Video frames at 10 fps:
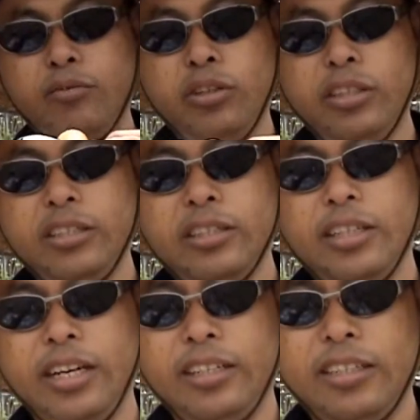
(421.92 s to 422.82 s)
for this
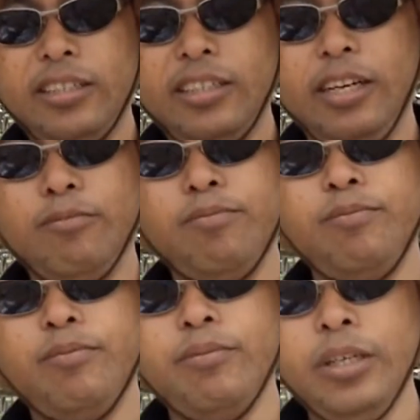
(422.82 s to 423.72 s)
net. Yeah.
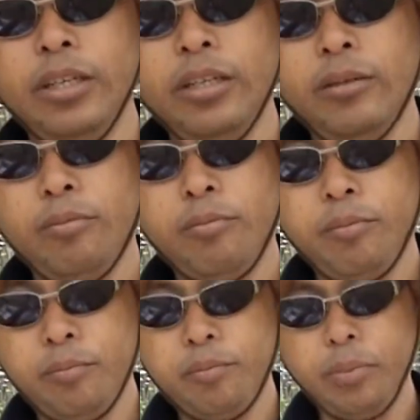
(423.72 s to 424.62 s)

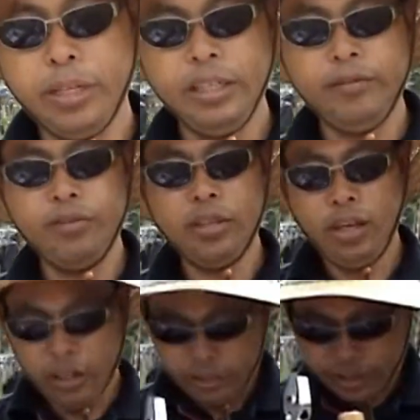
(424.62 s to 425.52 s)
But if it's
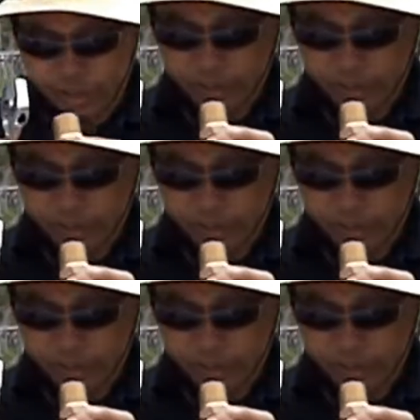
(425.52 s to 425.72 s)
larger,